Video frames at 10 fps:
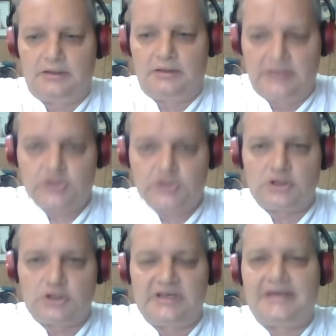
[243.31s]

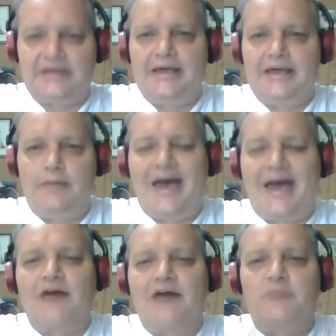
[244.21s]
literally came
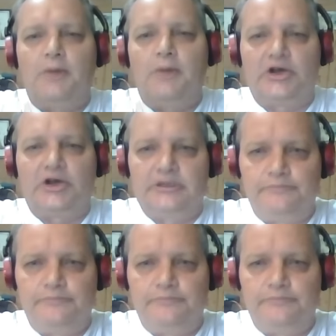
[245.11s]
out of my body.